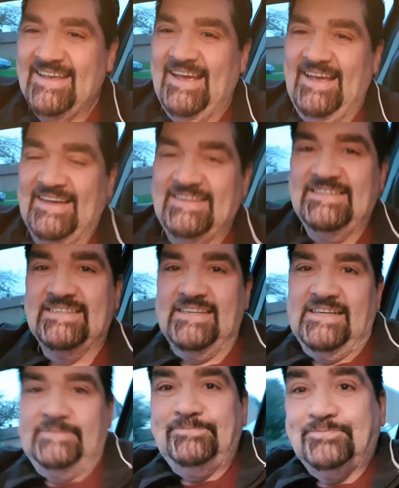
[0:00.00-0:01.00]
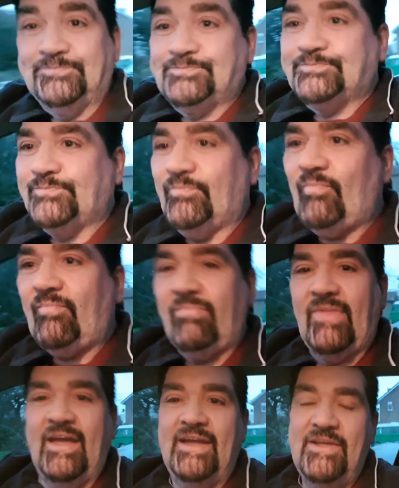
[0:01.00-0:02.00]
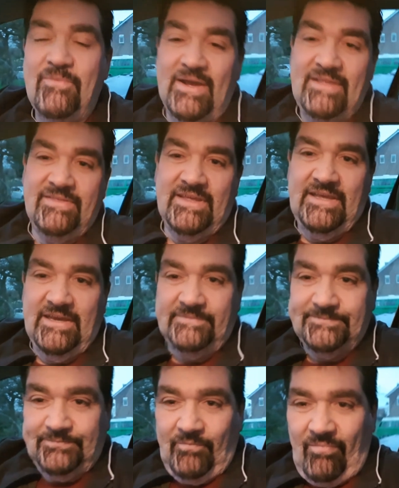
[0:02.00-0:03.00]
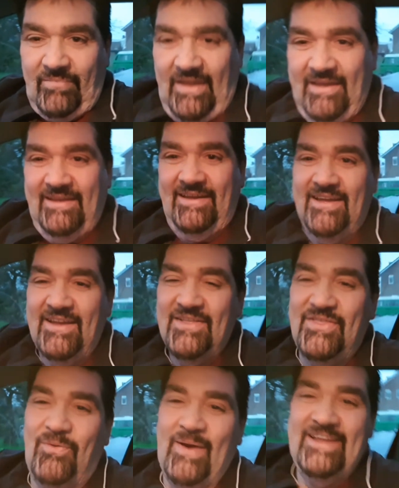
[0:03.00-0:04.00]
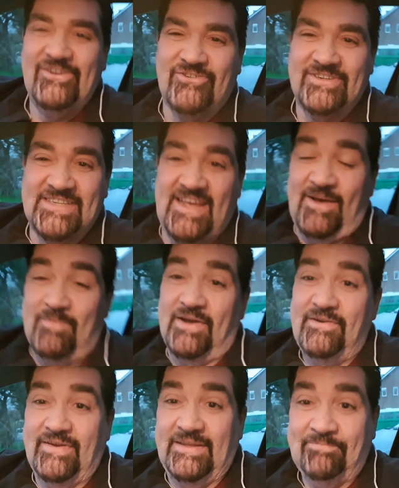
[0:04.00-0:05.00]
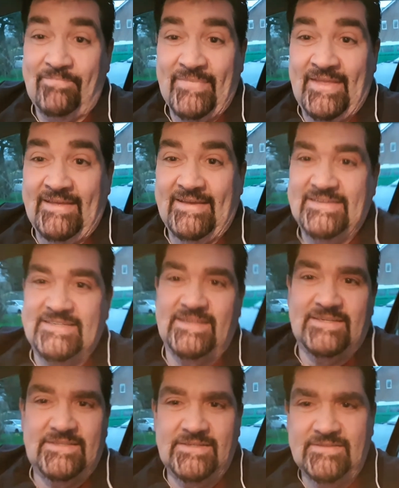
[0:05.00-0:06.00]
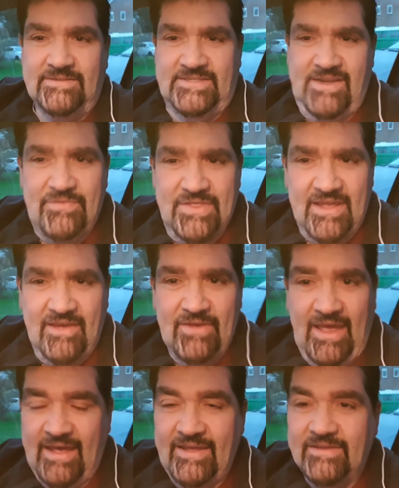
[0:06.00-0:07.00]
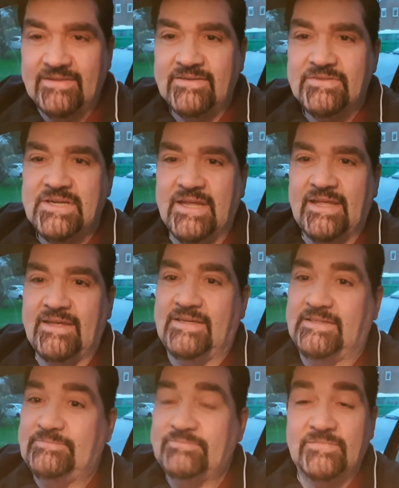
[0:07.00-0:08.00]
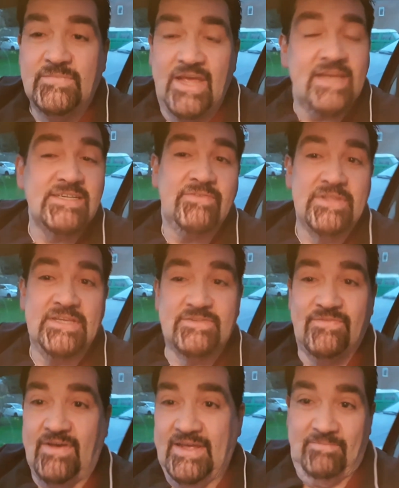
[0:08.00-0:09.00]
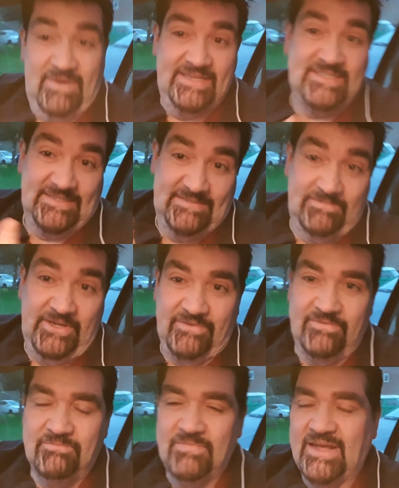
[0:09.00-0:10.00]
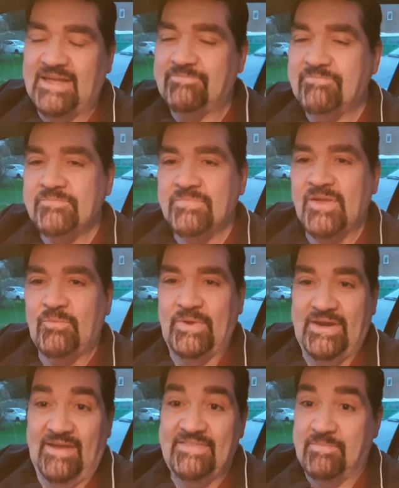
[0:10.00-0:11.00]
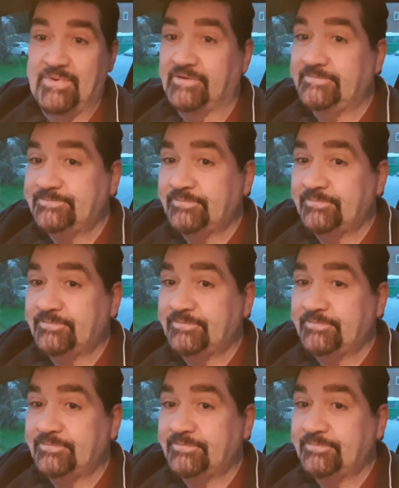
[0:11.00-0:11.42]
And anyway, the the waitress come over and said, "Is everything okay?" And I was like, "Yes, everything's fine, please. You know, we'd like the bill."